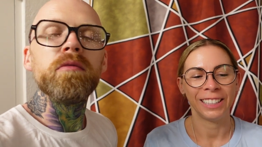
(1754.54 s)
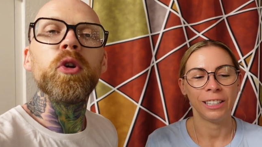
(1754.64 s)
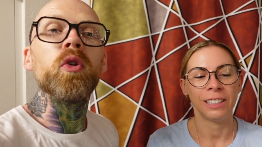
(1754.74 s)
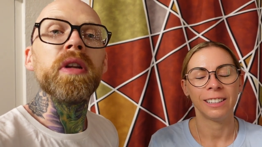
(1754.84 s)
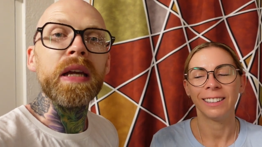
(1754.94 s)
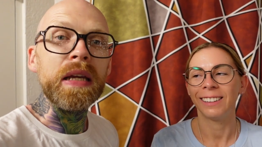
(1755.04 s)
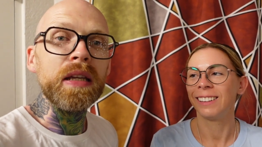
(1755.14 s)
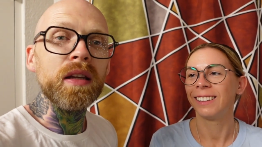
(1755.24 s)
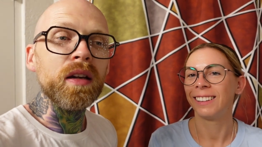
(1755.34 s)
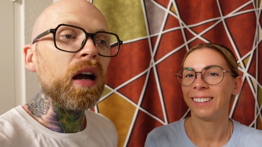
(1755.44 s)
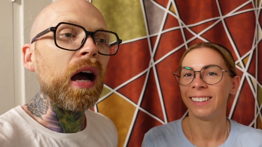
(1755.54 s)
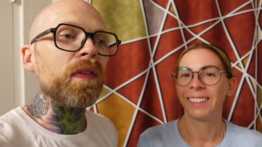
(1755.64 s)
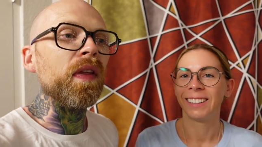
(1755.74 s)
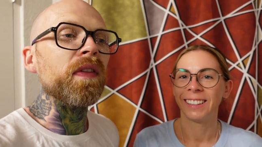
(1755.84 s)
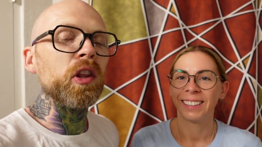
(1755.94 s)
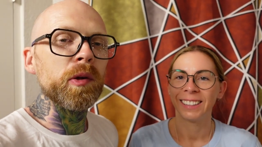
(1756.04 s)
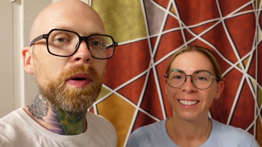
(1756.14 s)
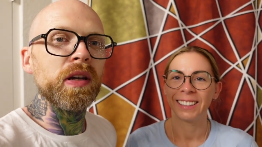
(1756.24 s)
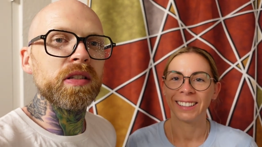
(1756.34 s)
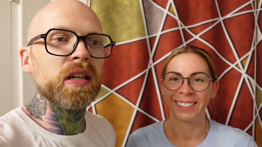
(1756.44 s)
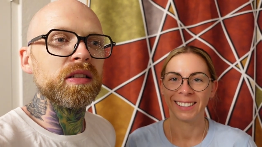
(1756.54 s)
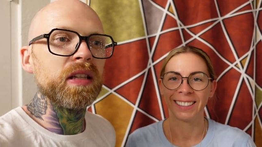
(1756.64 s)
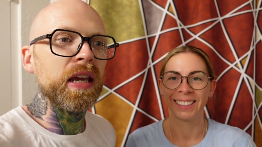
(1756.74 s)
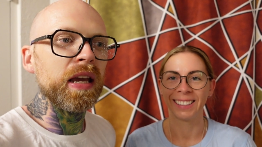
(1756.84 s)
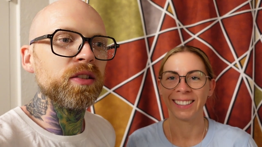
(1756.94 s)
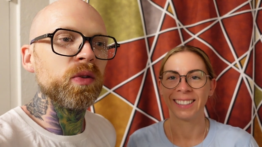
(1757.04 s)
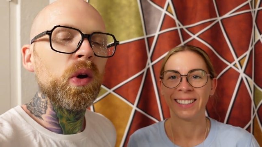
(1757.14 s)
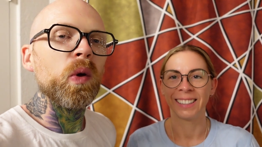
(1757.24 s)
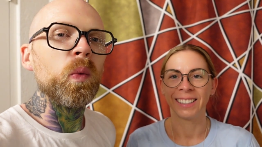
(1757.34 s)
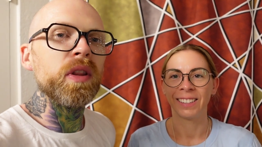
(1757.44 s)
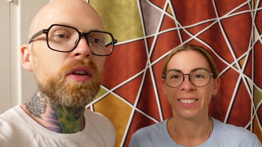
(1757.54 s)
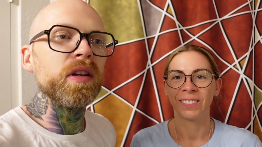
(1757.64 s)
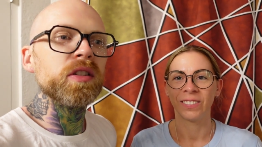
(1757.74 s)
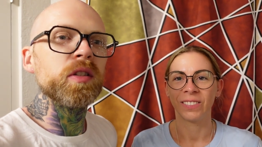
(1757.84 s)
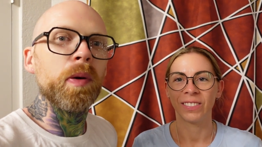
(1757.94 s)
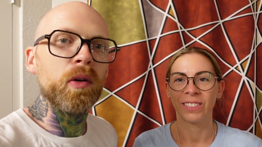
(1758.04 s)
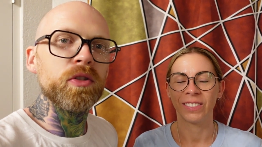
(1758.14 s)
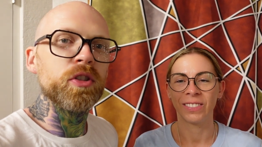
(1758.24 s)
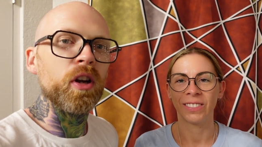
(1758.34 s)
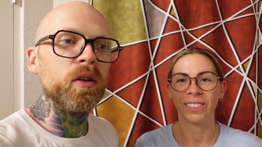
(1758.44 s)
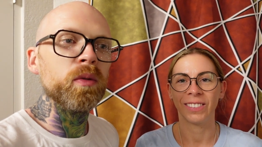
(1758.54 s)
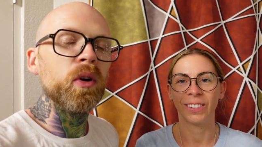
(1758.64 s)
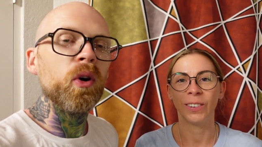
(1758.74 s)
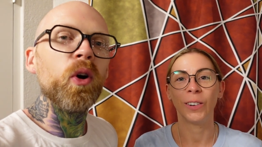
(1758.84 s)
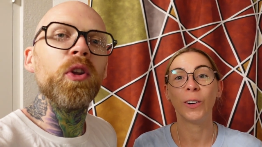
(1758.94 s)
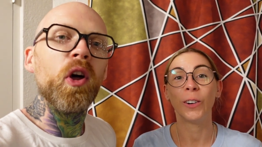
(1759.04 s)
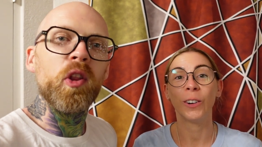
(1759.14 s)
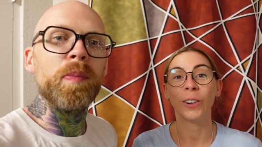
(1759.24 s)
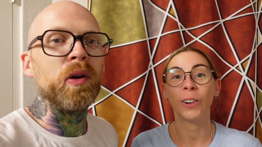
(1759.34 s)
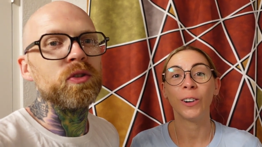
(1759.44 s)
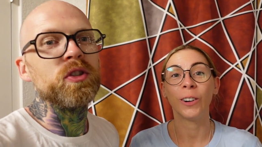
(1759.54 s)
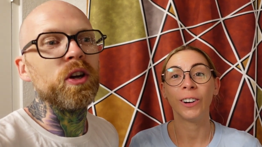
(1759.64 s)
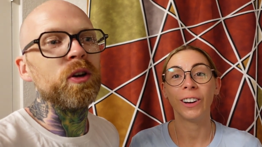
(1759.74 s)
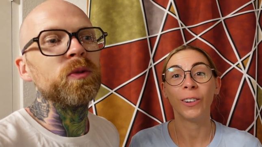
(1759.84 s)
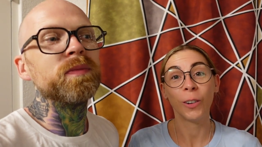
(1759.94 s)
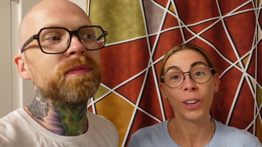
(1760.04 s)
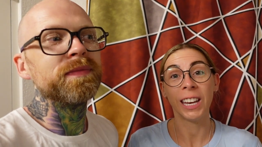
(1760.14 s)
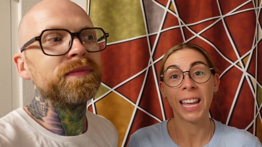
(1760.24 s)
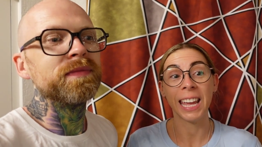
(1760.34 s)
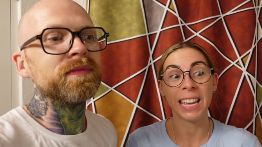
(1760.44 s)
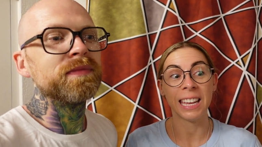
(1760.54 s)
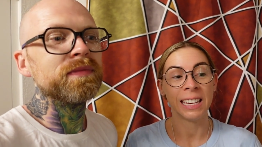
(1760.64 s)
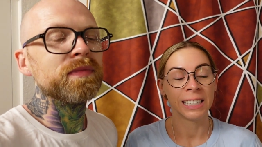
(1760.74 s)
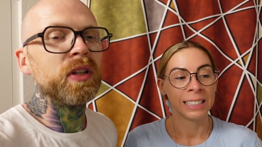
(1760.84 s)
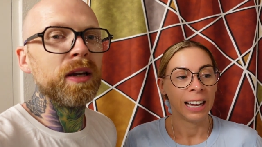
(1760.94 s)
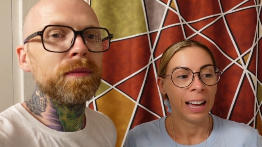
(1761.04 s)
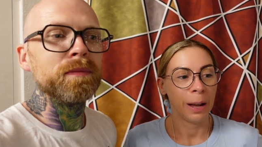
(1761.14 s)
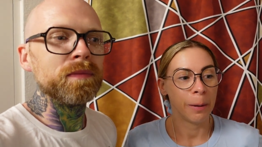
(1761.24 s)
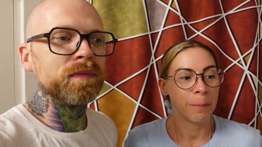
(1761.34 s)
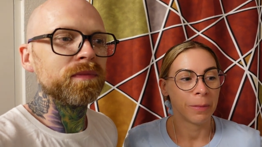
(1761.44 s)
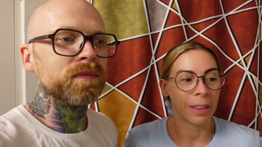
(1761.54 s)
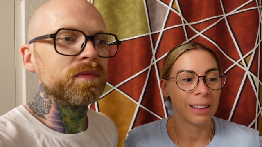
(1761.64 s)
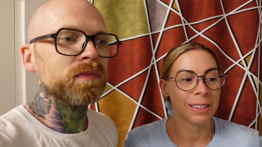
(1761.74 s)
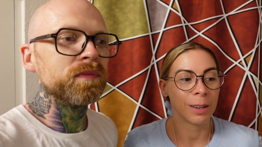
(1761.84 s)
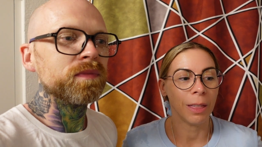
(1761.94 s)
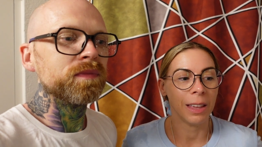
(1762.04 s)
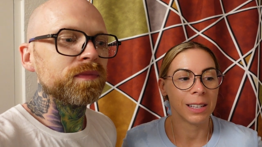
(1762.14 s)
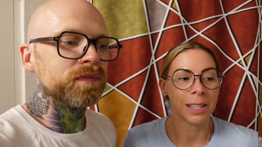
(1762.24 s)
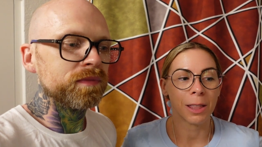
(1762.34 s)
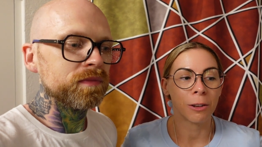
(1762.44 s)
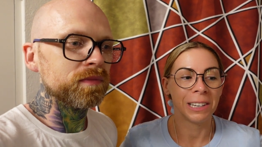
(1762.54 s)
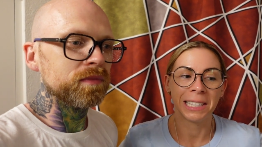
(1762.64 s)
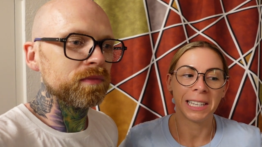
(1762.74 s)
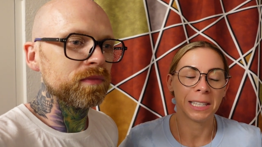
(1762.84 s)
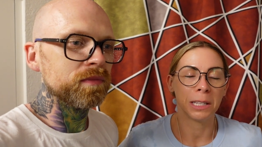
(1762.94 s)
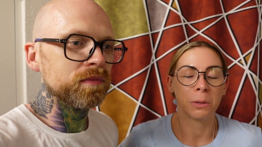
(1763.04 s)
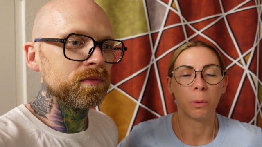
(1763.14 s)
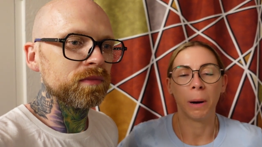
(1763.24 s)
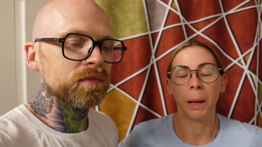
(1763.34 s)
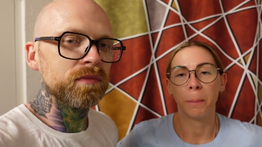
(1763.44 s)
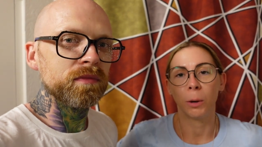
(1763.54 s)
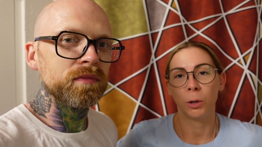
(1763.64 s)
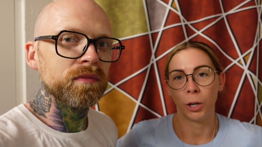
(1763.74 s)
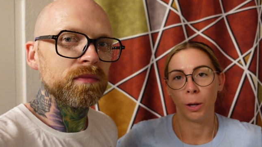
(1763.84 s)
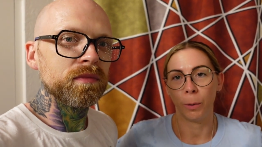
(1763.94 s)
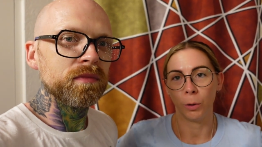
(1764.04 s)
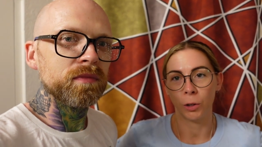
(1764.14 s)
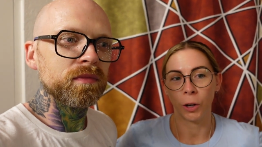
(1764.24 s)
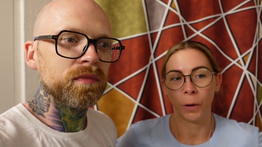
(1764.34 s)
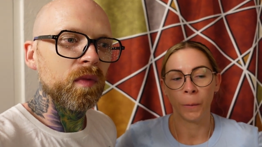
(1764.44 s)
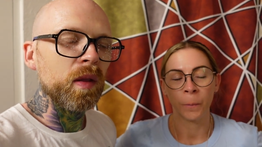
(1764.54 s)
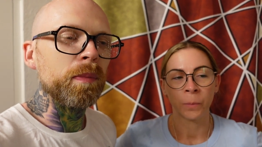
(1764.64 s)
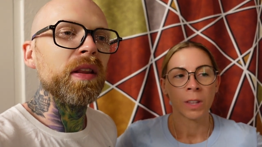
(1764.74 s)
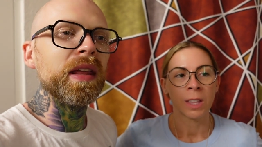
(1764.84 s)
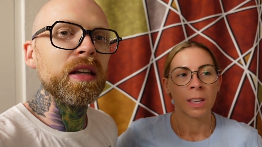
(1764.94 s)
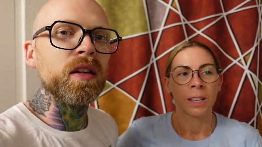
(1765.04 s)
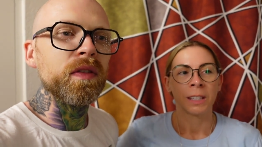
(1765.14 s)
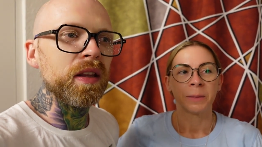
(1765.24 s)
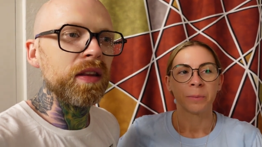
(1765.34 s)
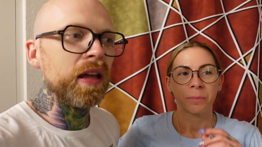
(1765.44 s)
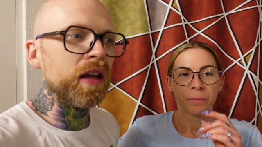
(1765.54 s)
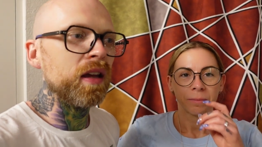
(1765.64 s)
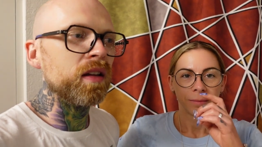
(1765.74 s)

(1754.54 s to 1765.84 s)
Speaker 1: your knee, and then the other person has to guess whether it's the poncho or, or not the poncho,
Speaker 2: or your knee.
Speaker 1: Yeah.
Speaker 2: Um, and so these three sisters were playing Poncho No Poncho.
Speaker 1: By the end of it, their